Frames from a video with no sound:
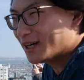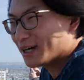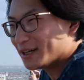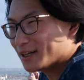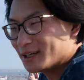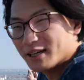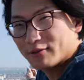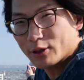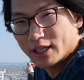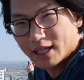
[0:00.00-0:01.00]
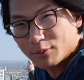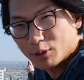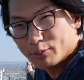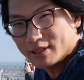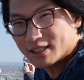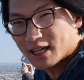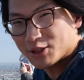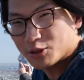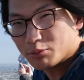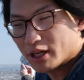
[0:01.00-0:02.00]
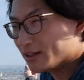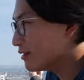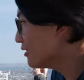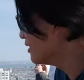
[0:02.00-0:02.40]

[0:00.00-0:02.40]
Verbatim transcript: and uh, you never really get a moment to catch your breath.